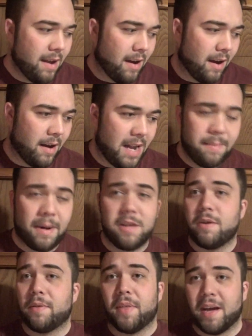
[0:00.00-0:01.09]
Anybody you
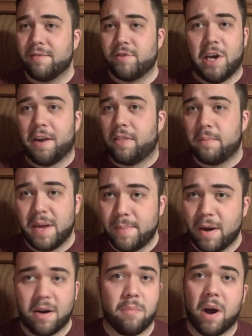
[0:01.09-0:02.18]
could think of, Jonathan
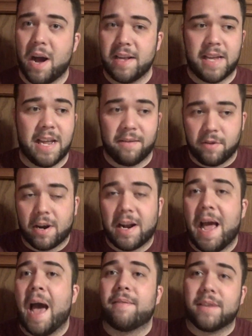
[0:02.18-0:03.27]
Mayberry, Brian Keene, if they're going to
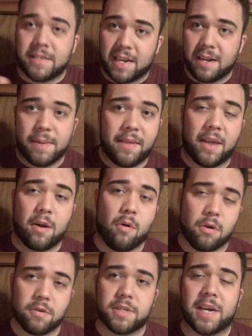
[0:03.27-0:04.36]
have it, it's going to be in that
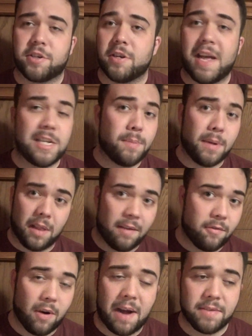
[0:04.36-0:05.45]
horror section. H.P.
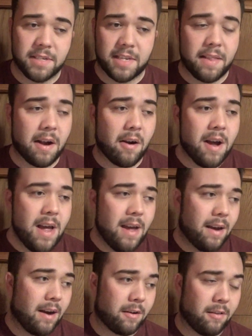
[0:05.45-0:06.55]
Lovecraft is in there,
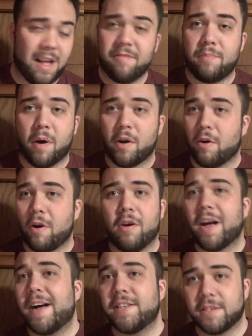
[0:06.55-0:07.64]
Clive Barker, all
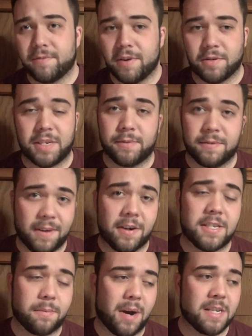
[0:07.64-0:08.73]
kinds of folks. I was very
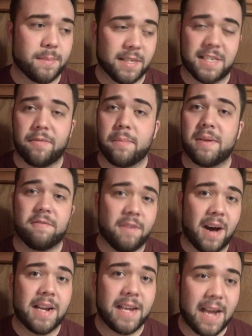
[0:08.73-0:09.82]
surprised about the stuff I've been
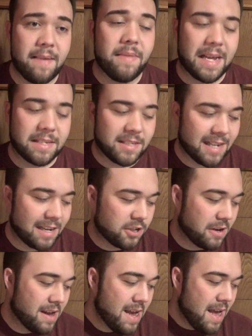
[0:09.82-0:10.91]
finding in that section.